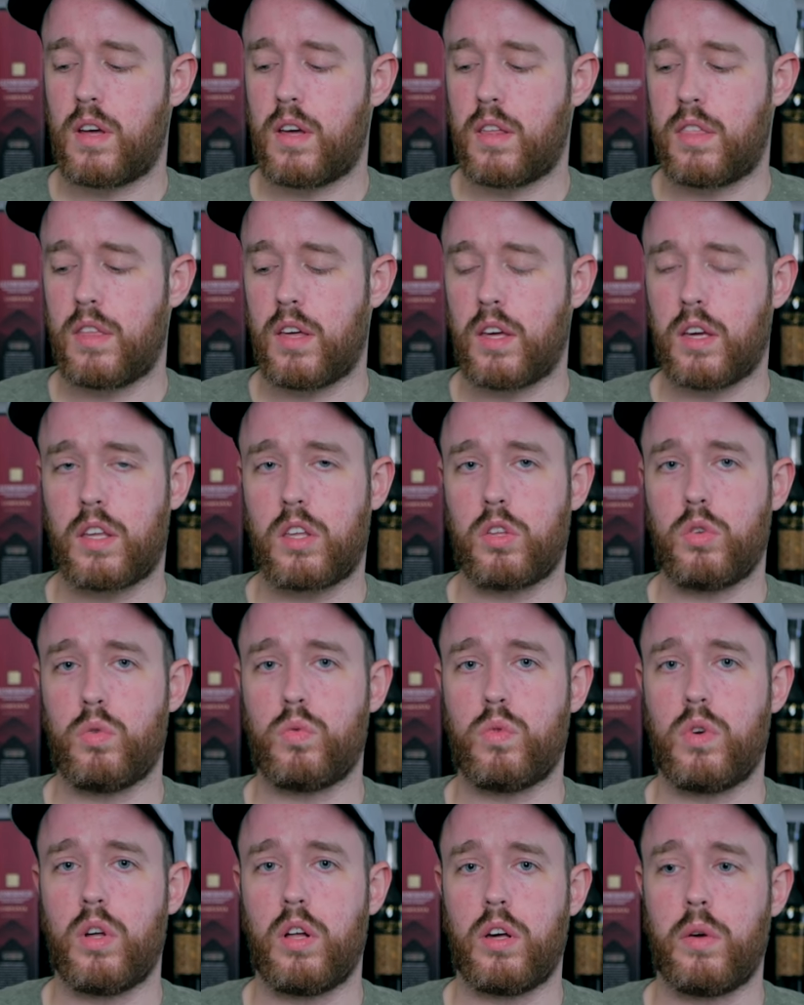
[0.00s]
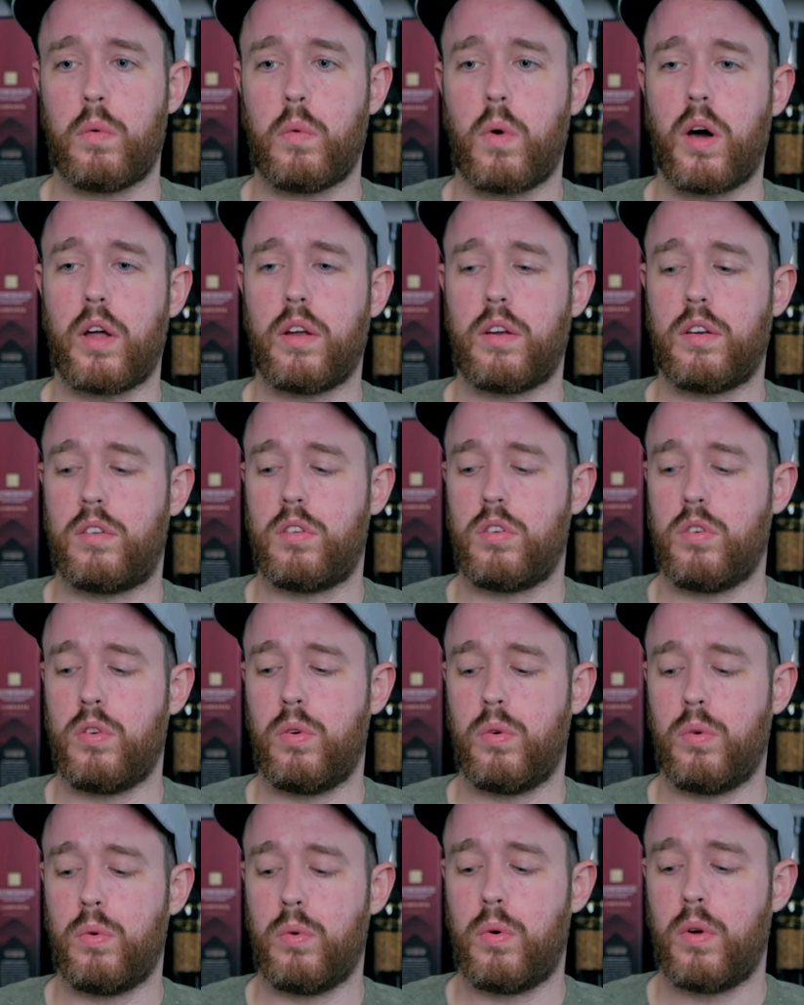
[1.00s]
I think you really want
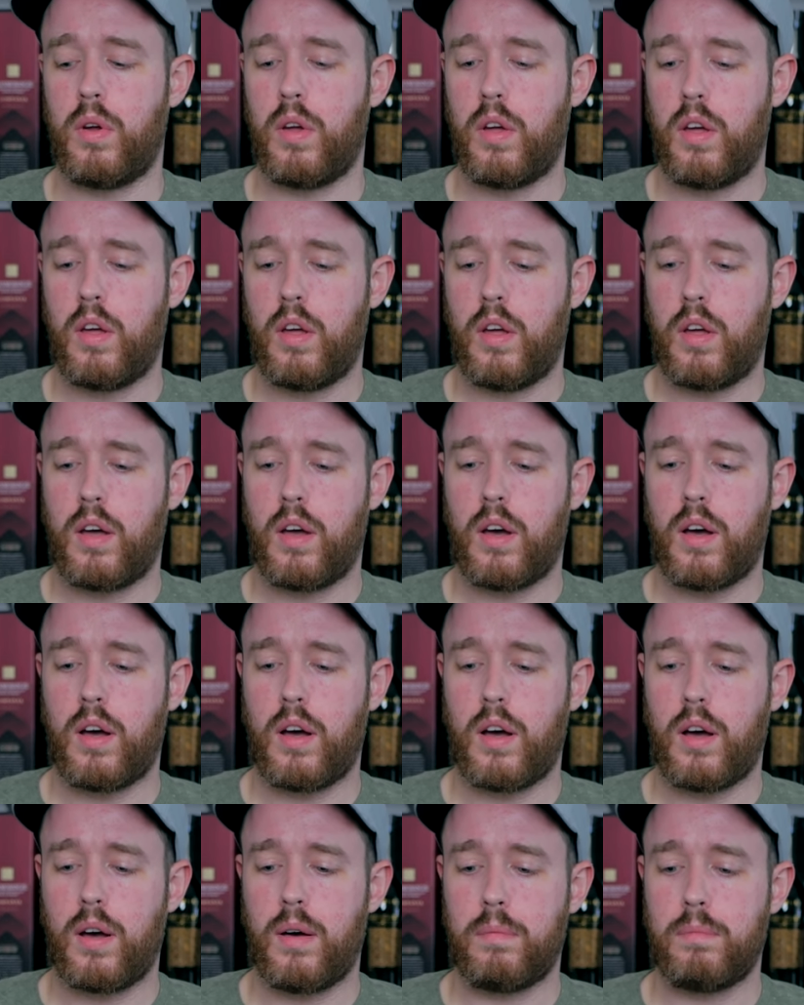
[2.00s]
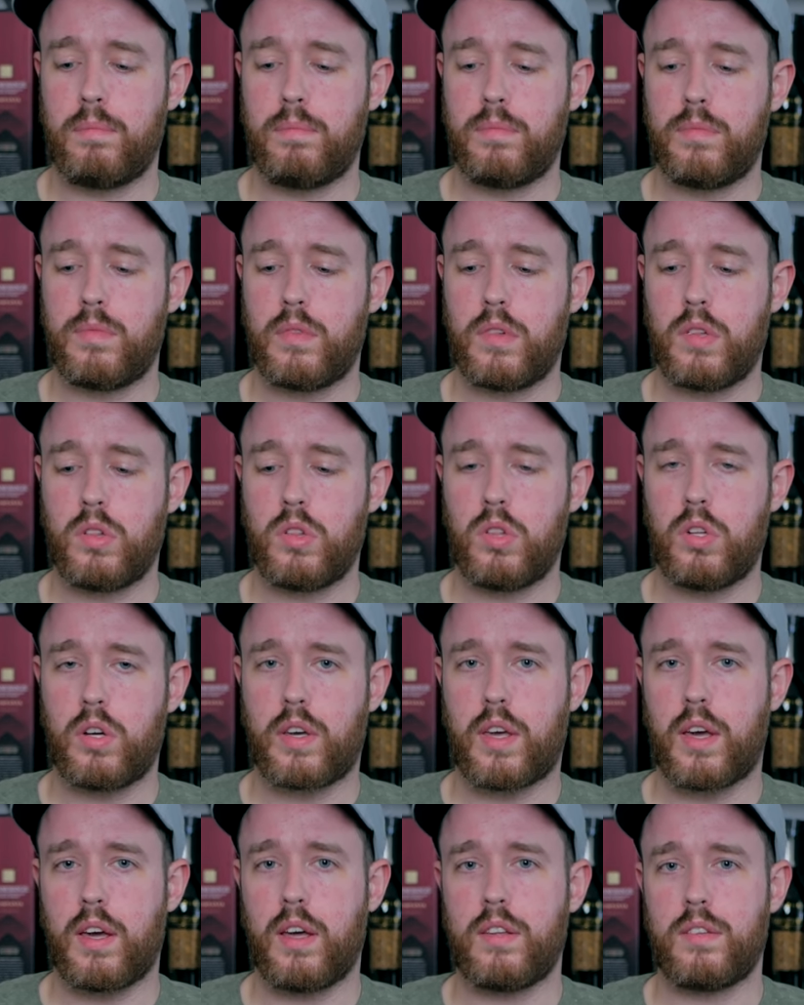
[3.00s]
to um,
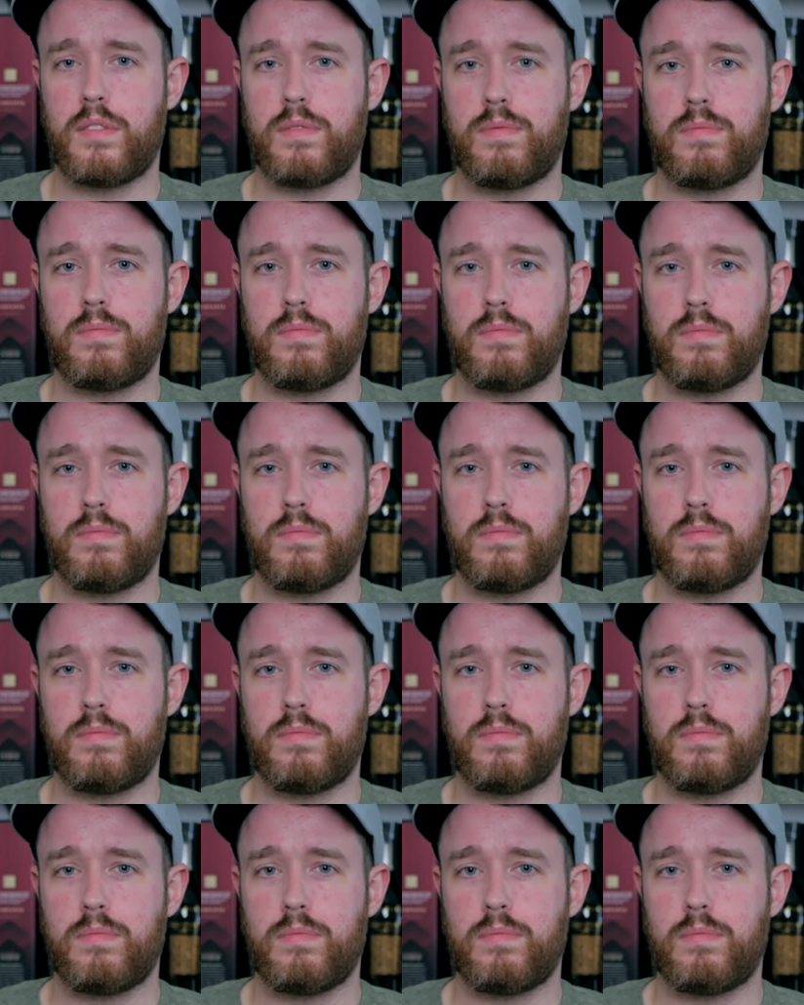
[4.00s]
look at